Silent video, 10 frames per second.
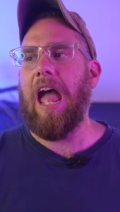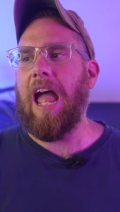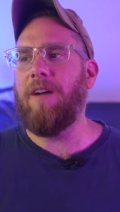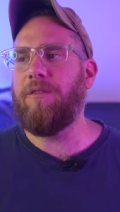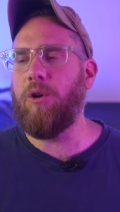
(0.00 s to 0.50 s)

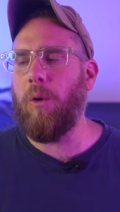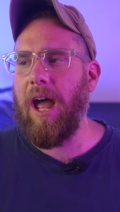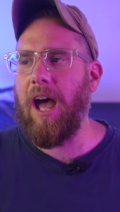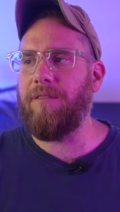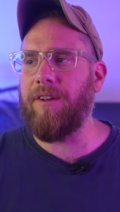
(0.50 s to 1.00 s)
If you
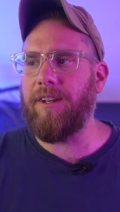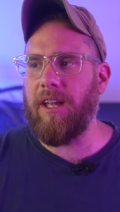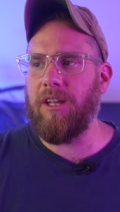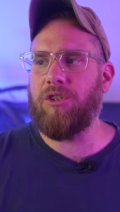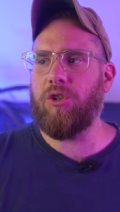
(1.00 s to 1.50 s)
have an
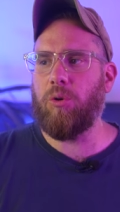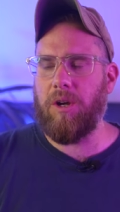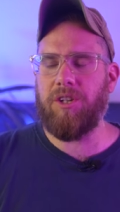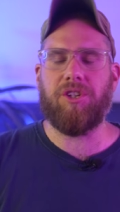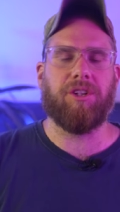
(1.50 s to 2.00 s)

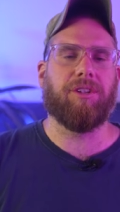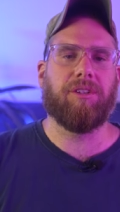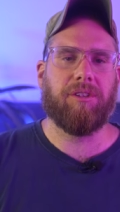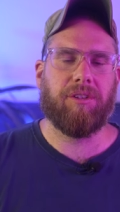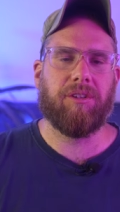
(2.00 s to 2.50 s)
intuition
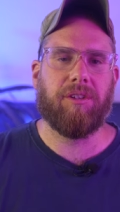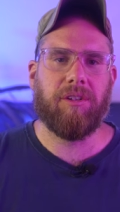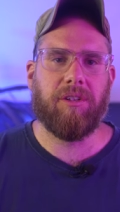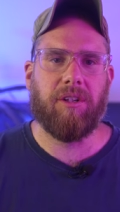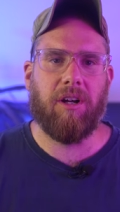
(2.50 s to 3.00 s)

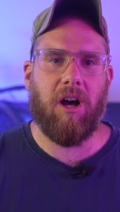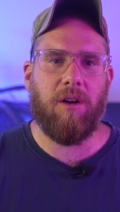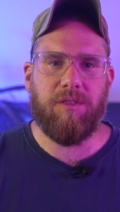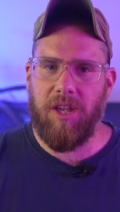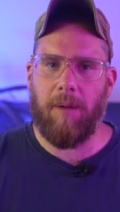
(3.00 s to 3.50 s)

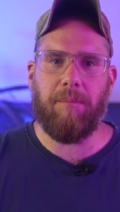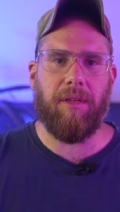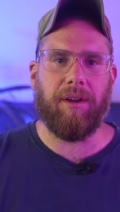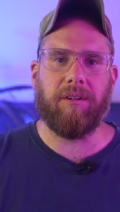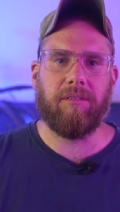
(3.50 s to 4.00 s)
of
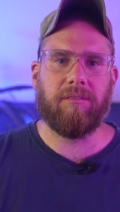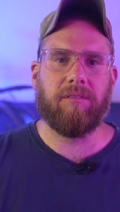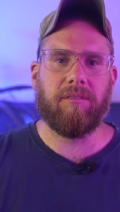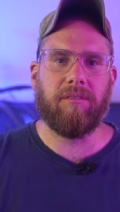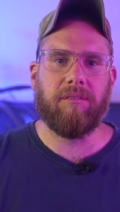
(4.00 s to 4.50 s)
something
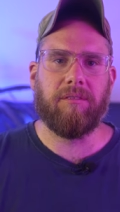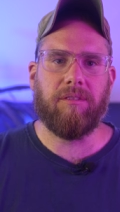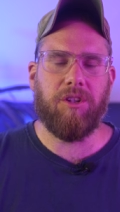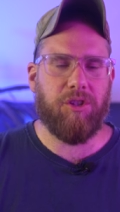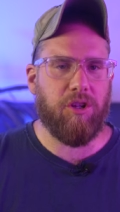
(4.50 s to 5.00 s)

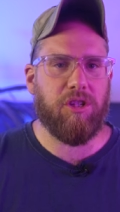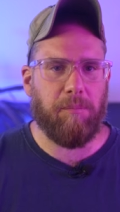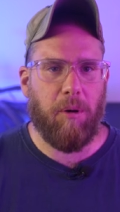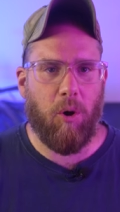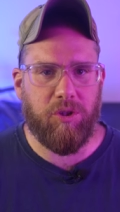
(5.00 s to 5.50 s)
that you're
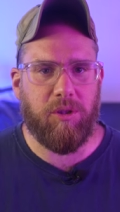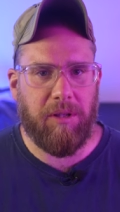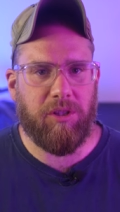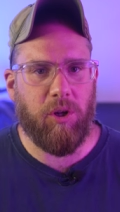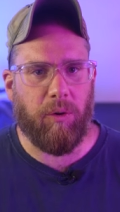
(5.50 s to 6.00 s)
supposed to
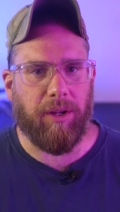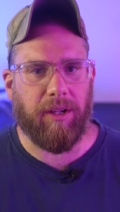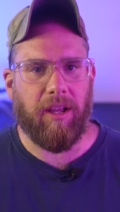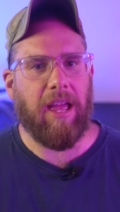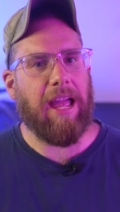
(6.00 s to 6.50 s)
be
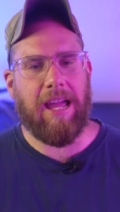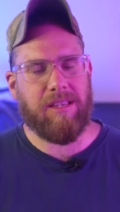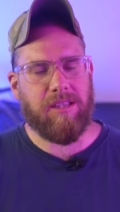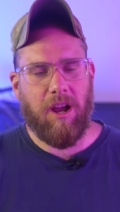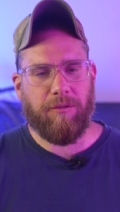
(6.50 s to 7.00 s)
doing,
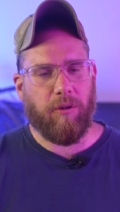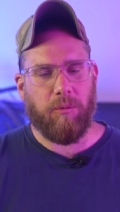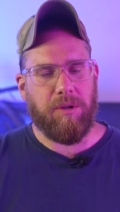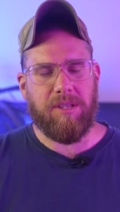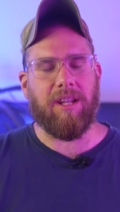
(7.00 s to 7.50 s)
it's there for a
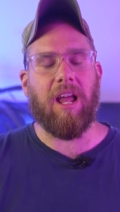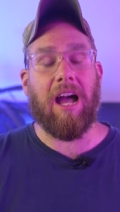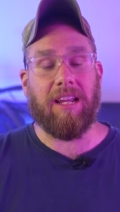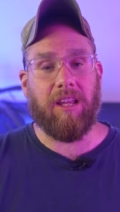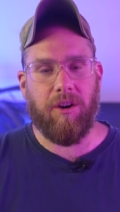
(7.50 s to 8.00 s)
reason.
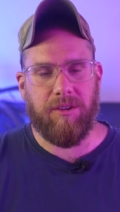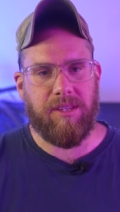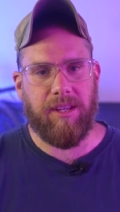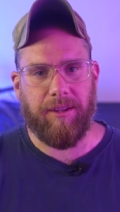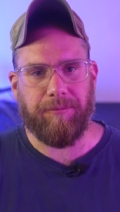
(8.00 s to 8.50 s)
I
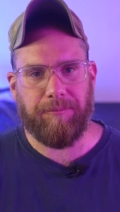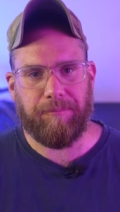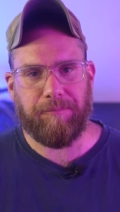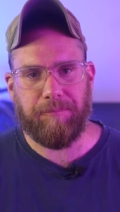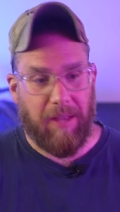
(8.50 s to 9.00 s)
guarantee it.
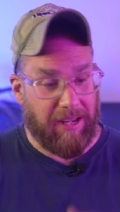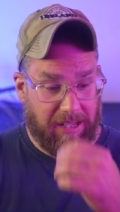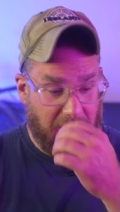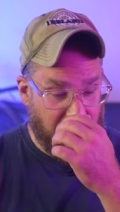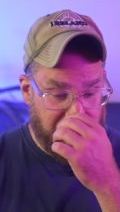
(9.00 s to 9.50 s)
I
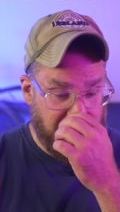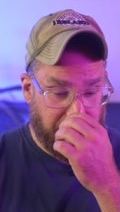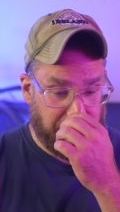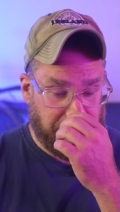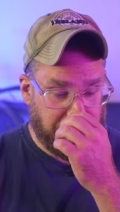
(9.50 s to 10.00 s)
guarantee it.